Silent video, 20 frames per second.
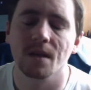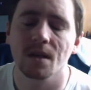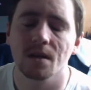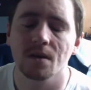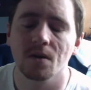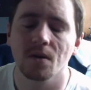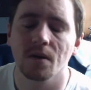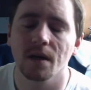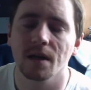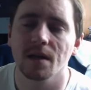
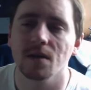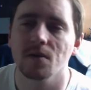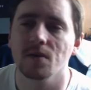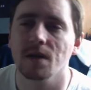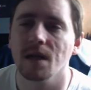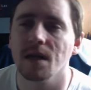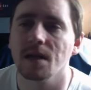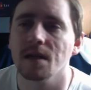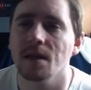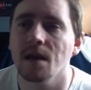Go ahead, you
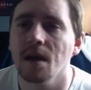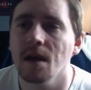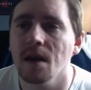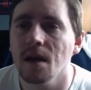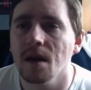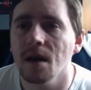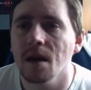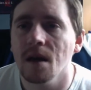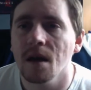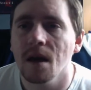can.
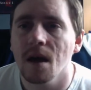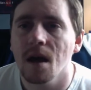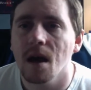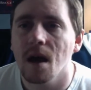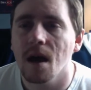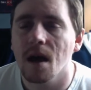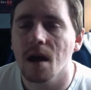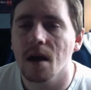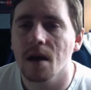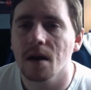
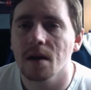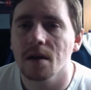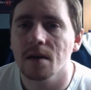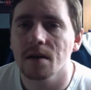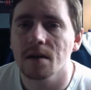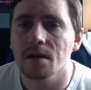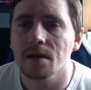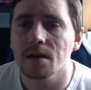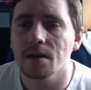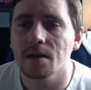Uh,
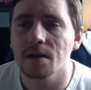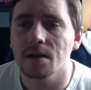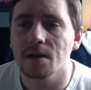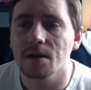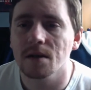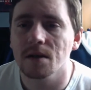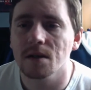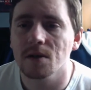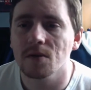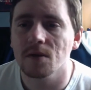you
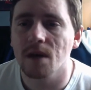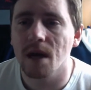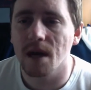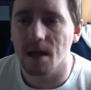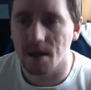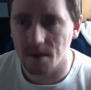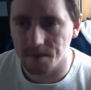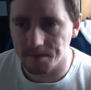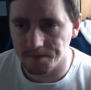can do that.